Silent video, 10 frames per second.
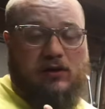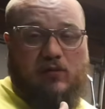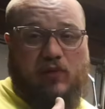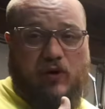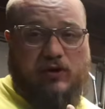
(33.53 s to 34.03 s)

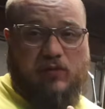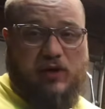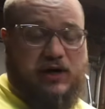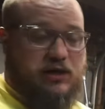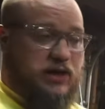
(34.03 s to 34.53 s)
broke the
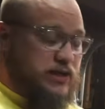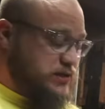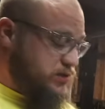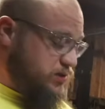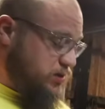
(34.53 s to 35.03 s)
brake
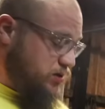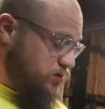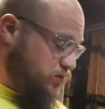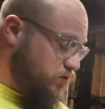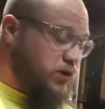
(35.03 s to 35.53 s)
lines,
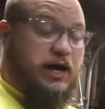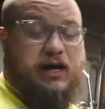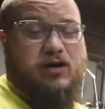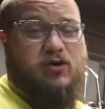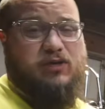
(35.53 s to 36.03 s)
what I
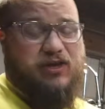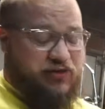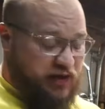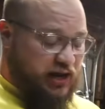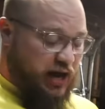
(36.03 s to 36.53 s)
can only
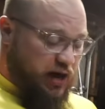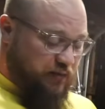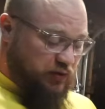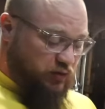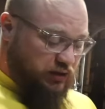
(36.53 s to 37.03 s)
think
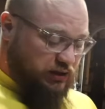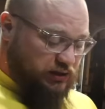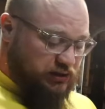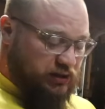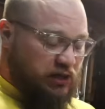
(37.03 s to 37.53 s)
happened
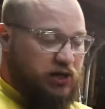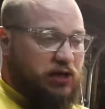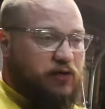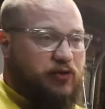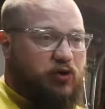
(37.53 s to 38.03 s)
was
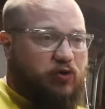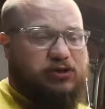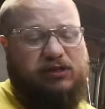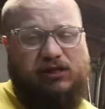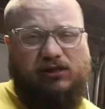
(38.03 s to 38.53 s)
the whole
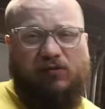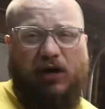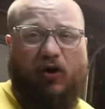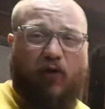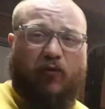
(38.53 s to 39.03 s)
system
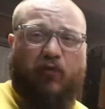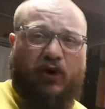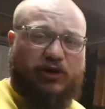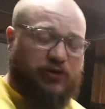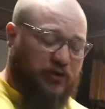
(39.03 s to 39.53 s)
got
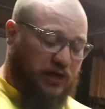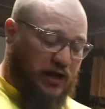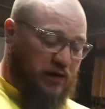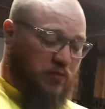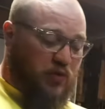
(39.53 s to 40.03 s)
overpressured and
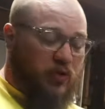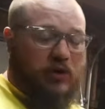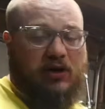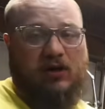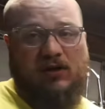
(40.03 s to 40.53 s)
it broke
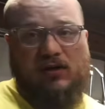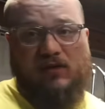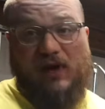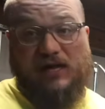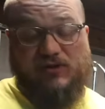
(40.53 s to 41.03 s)
the
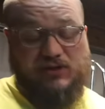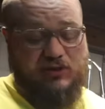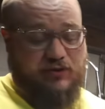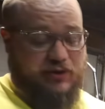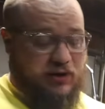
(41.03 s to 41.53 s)
master
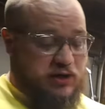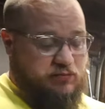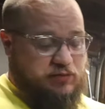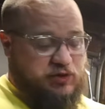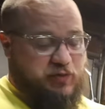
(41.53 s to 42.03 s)
cylinder.
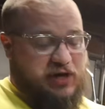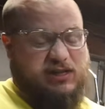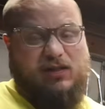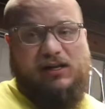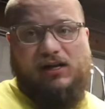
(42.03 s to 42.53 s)
So
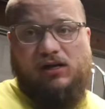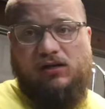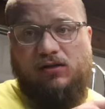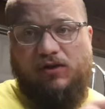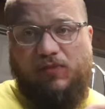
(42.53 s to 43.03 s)
basically
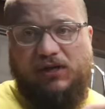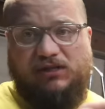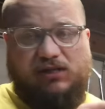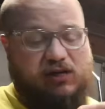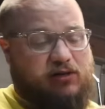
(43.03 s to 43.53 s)
the
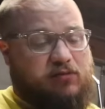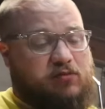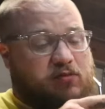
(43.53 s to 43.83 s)
piston